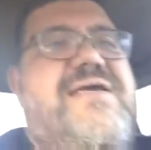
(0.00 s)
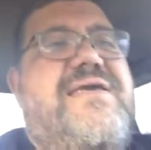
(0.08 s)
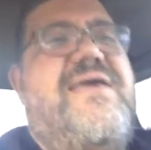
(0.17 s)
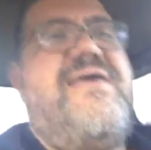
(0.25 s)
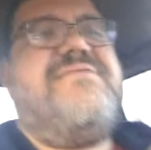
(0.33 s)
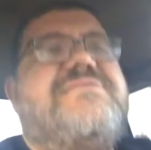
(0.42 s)
I
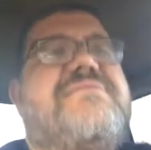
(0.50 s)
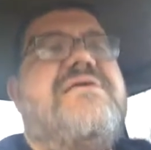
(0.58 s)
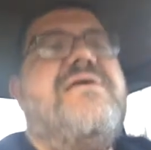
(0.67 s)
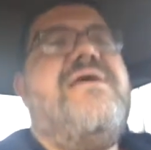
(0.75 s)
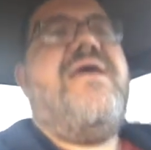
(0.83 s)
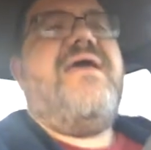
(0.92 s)
guess,
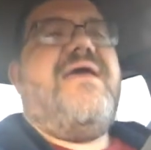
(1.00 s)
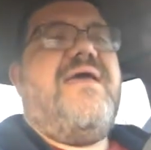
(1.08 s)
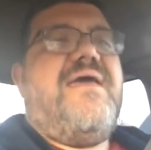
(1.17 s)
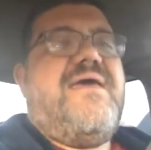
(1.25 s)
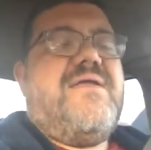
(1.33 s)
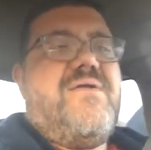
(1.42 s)

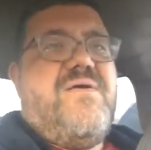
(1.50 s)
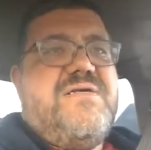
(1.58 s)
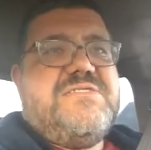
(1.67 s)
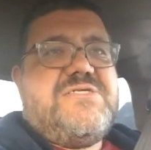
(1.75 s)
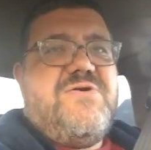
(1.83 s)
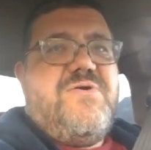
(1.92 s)
and
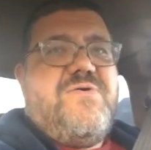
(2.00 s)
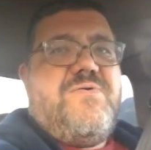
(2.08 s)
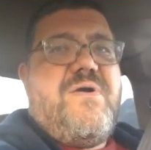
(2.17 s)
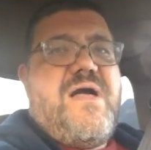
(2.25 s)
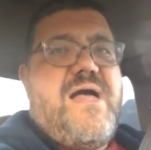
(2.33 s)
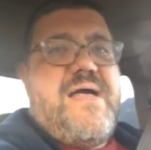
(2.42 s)

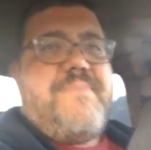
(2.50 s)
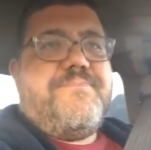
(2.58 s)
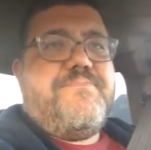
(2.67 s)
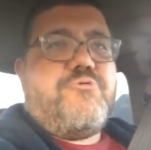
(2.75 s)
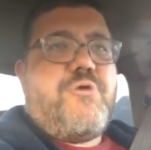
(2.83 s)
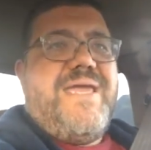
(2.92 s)
also
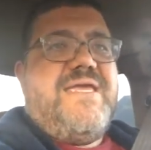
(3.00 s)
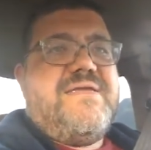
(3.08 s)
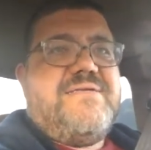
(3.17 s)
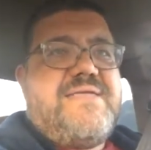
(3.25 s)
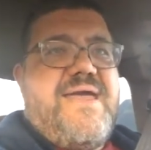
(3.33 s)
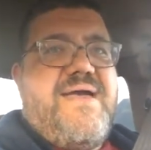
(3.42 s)

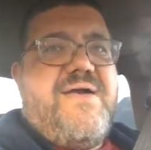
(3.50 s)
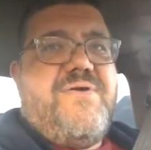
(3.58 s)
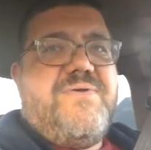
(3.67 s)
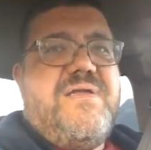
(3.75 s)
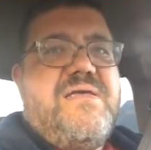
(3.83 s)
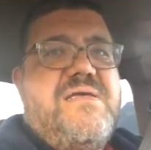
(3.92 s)
breaking
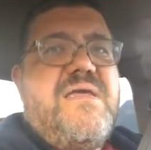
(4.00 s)
down